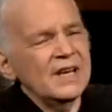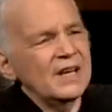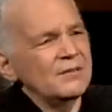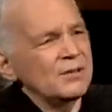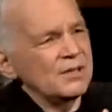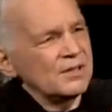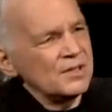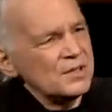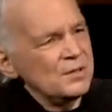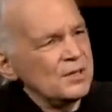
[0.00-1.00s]
And the
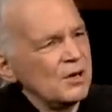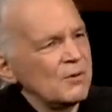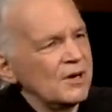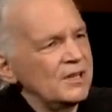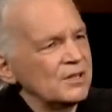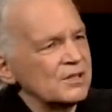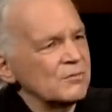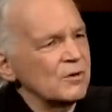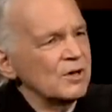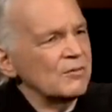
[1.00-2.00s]
studio where he used to
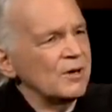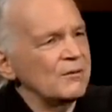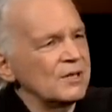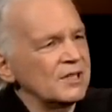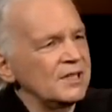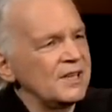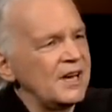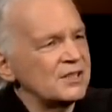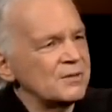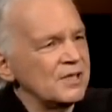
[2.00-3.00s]
work, where he would clean
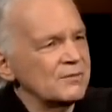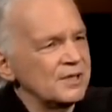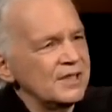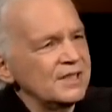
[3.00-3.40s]
ashtrays when